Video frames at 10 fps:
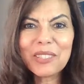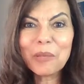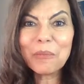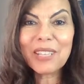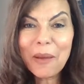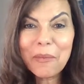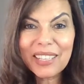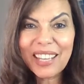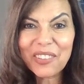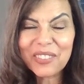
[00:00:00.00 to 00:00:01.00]
some time
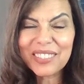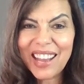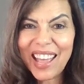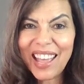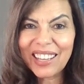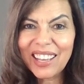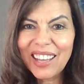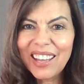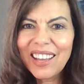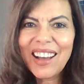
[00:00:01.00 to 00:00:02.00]
together today.
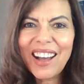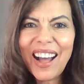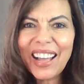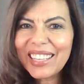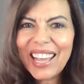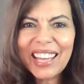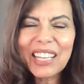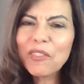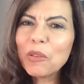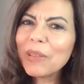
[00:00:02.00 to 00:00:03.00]
I
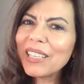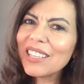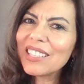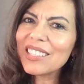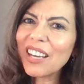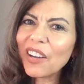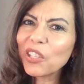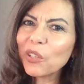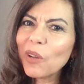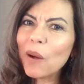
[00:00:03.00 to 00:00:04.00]
can't even begin to tell
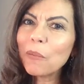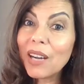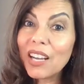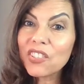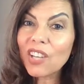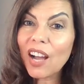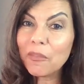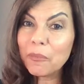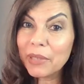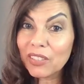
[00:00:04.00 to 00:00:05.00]
you how much
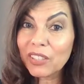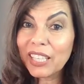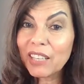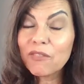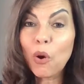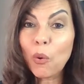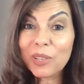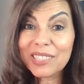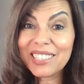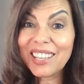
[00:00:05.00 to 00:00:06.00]
I've been looking
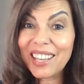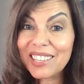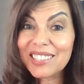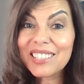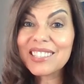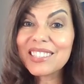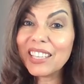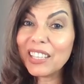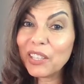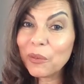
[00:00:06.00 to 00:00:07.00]
forward to getting to
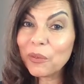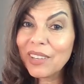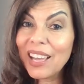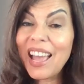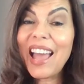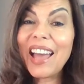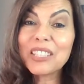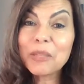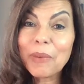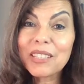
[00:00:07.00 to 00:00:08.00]
see you
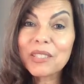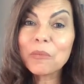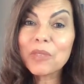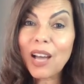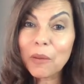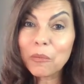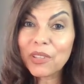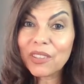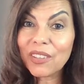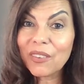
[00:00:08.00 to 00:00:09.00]
and spend some time
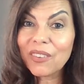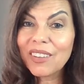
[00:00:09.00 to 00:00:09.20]
with you.